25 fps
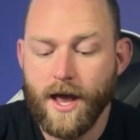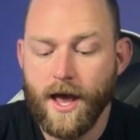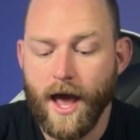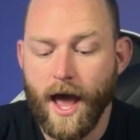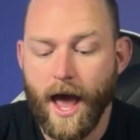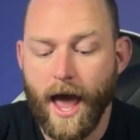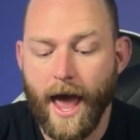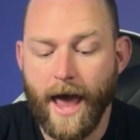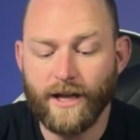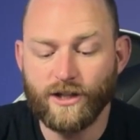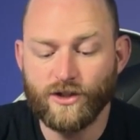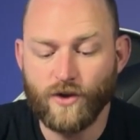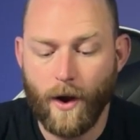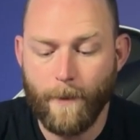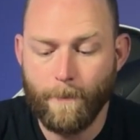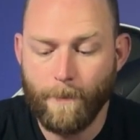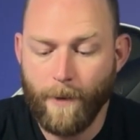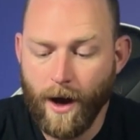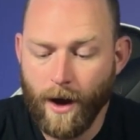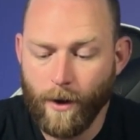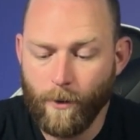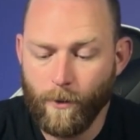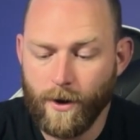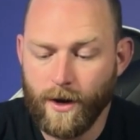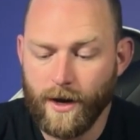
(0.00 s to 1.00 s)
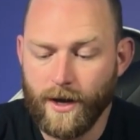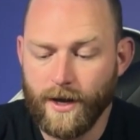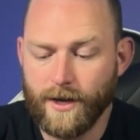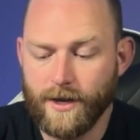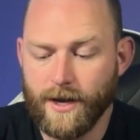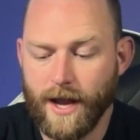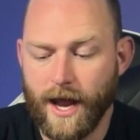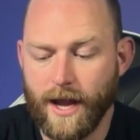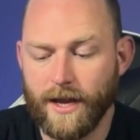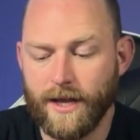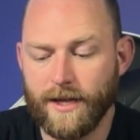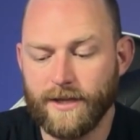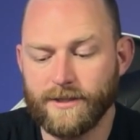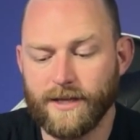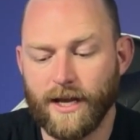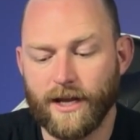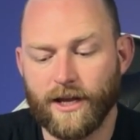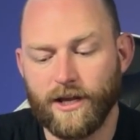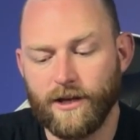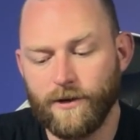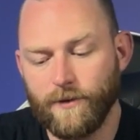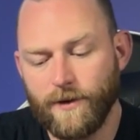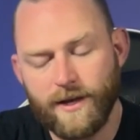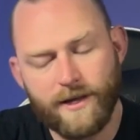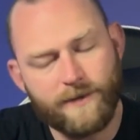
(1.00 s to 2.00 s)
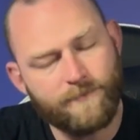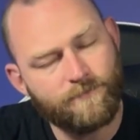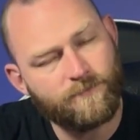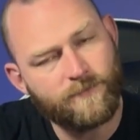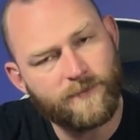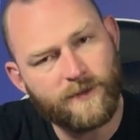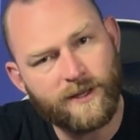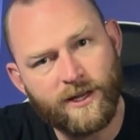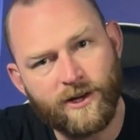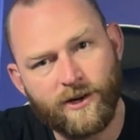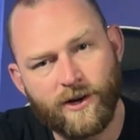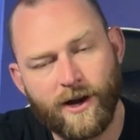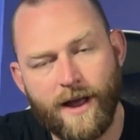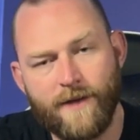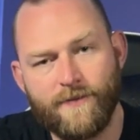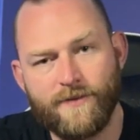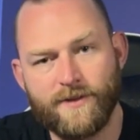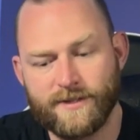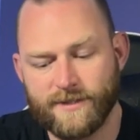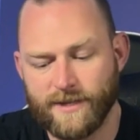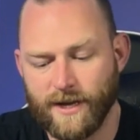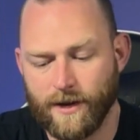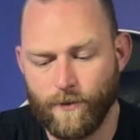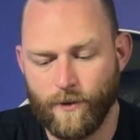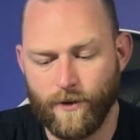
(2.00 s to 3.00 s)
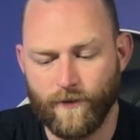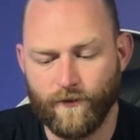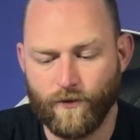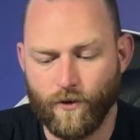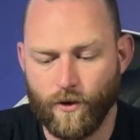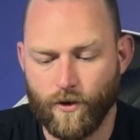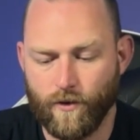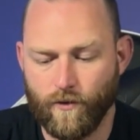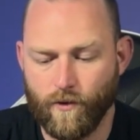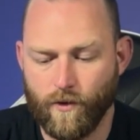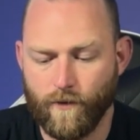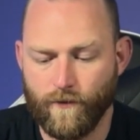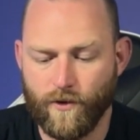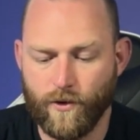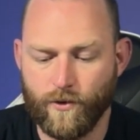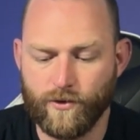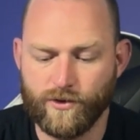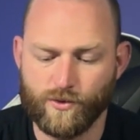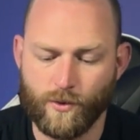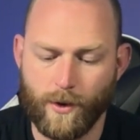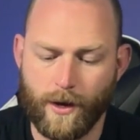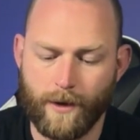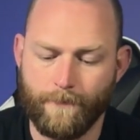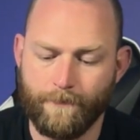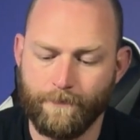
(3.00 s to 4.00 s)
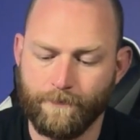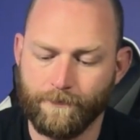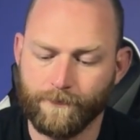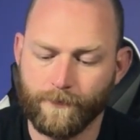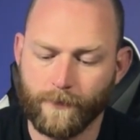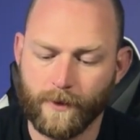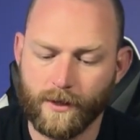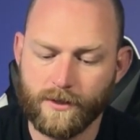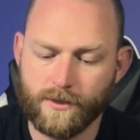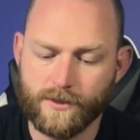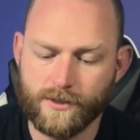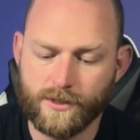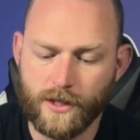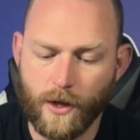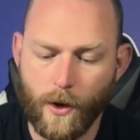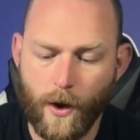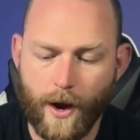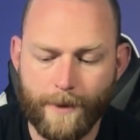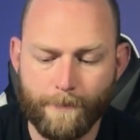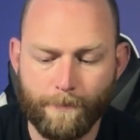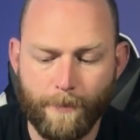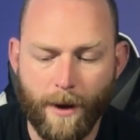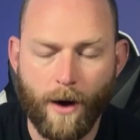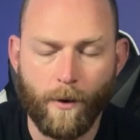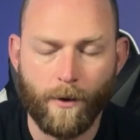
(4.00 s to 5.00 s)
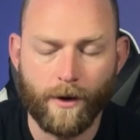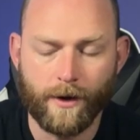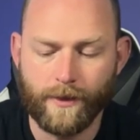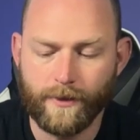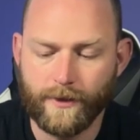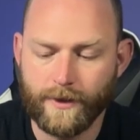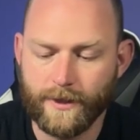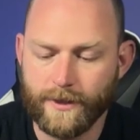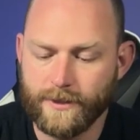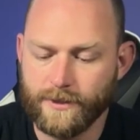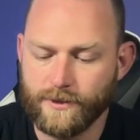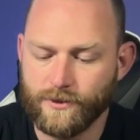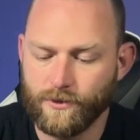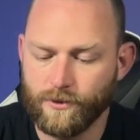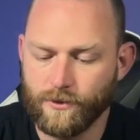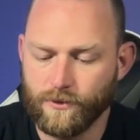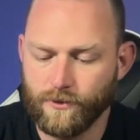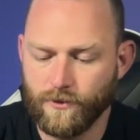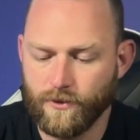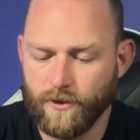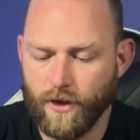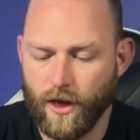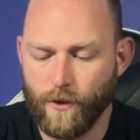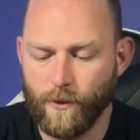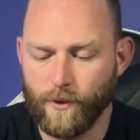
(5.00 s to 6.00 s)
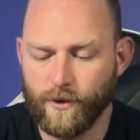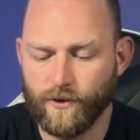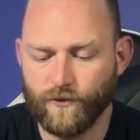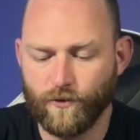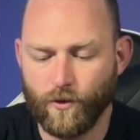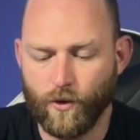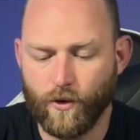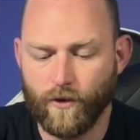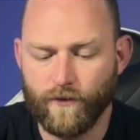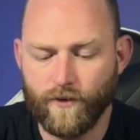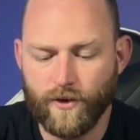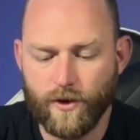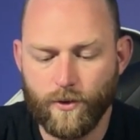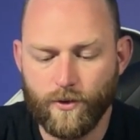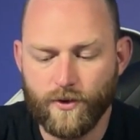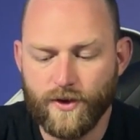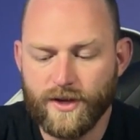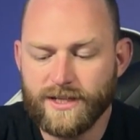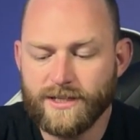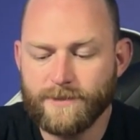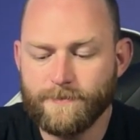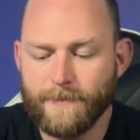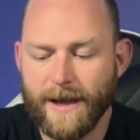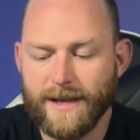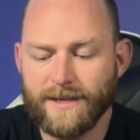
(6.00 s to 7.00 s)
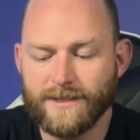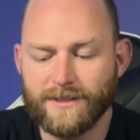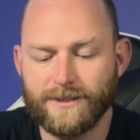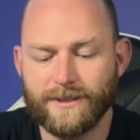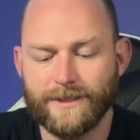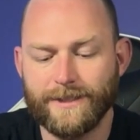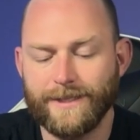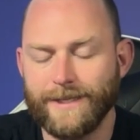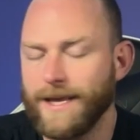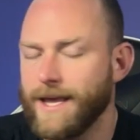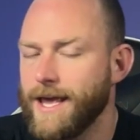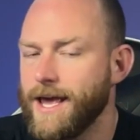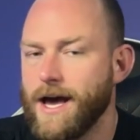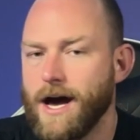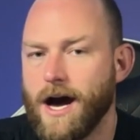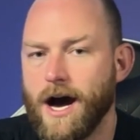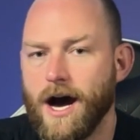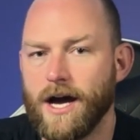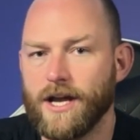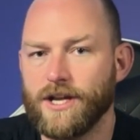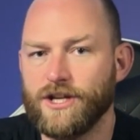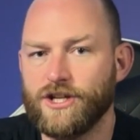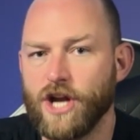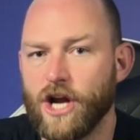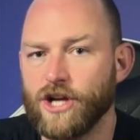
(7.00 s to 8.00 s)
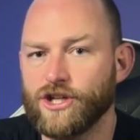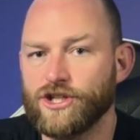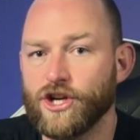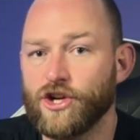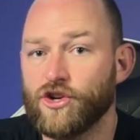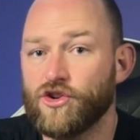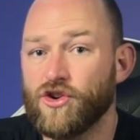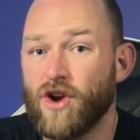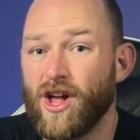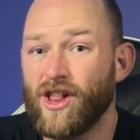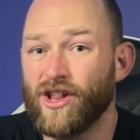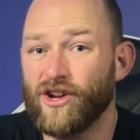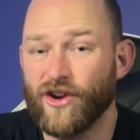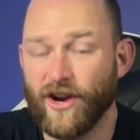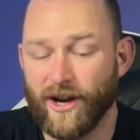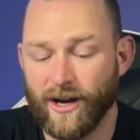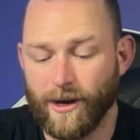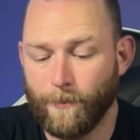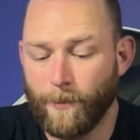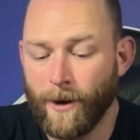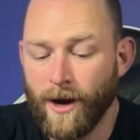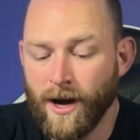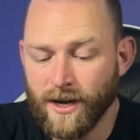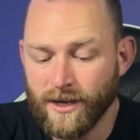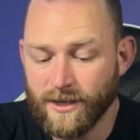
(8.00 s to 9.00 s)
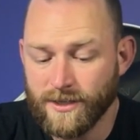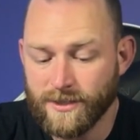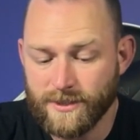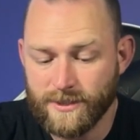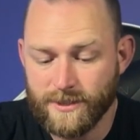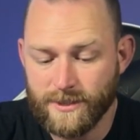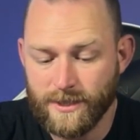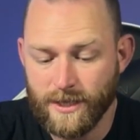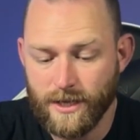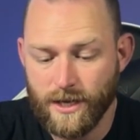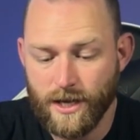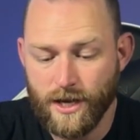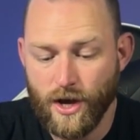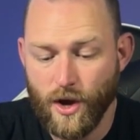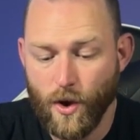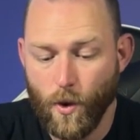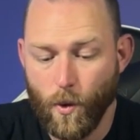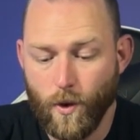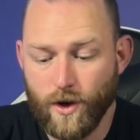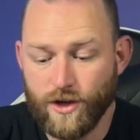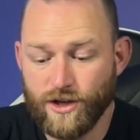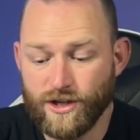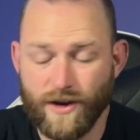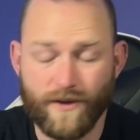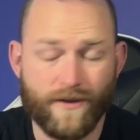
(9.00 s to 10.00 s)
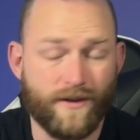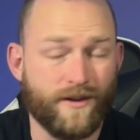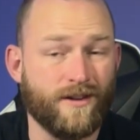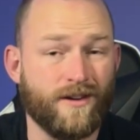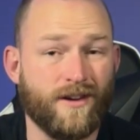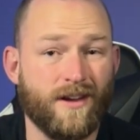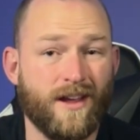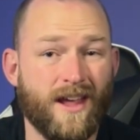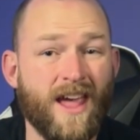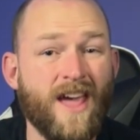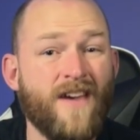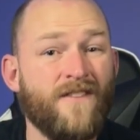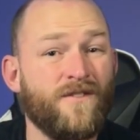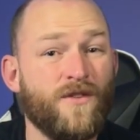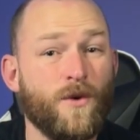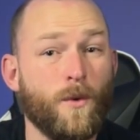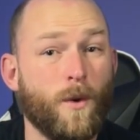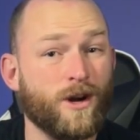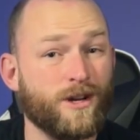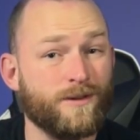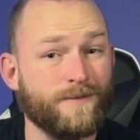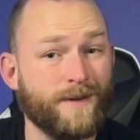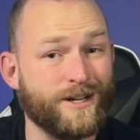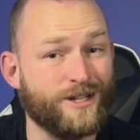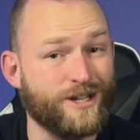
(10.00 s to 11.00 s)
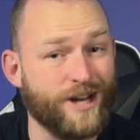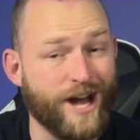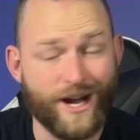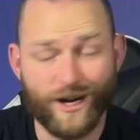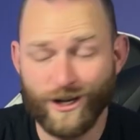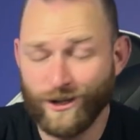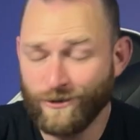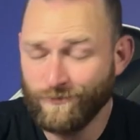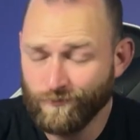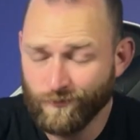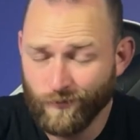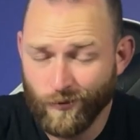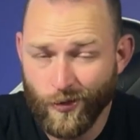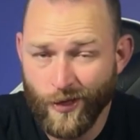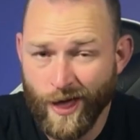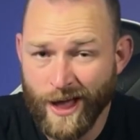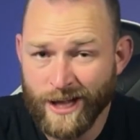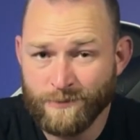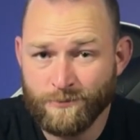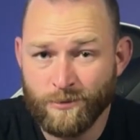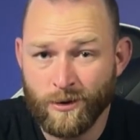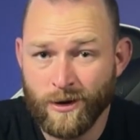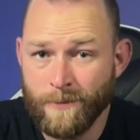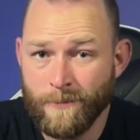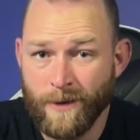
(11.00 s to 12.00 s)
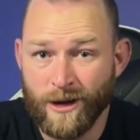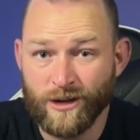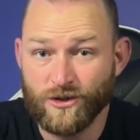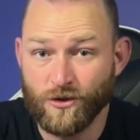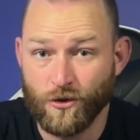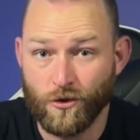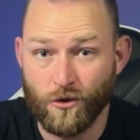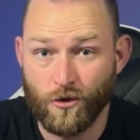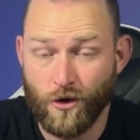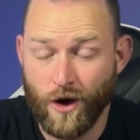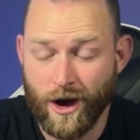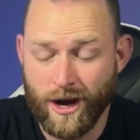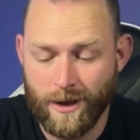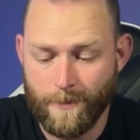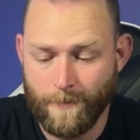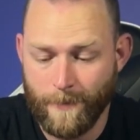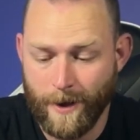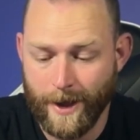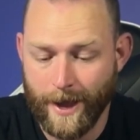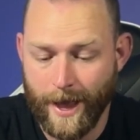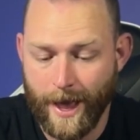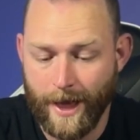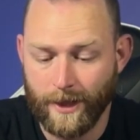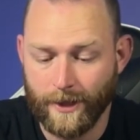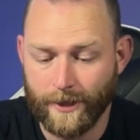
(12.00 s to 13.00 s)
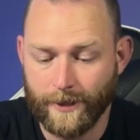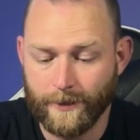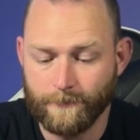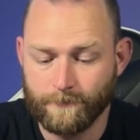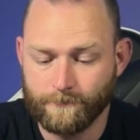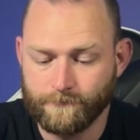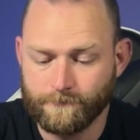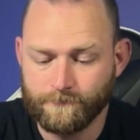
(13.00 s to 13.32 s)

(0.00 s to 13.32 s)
And so I bought one, and he's like, you know what? Here, have the second one for a review as well. So I bought one of these, the other one for review. This is basically a dungeon crawler in a box, which is, if you watch my channel, that's pretty much right up my alley.